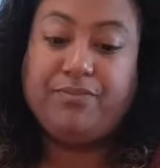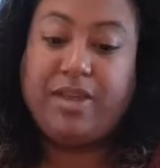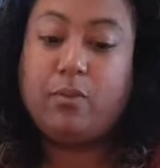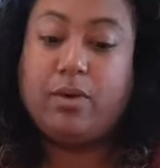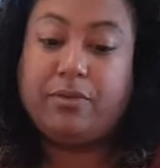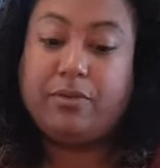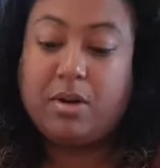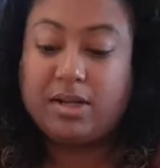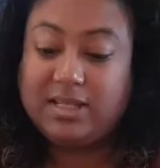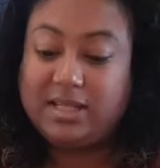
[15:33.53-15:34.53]
And that one for
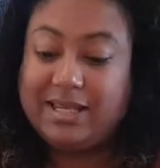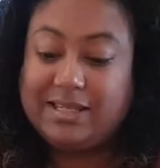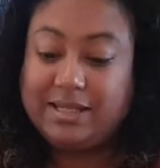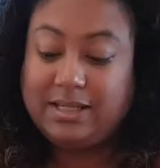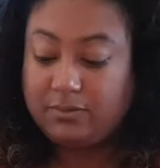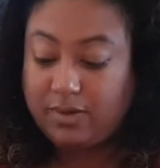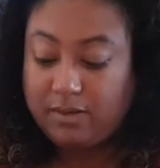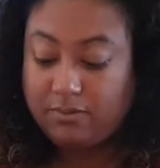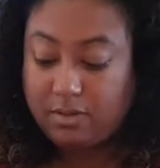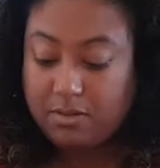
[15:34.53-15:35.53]
Mark is his least
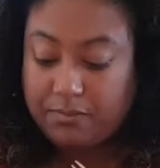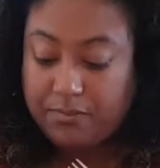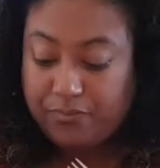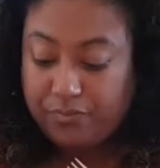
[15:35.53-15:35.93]
favourite.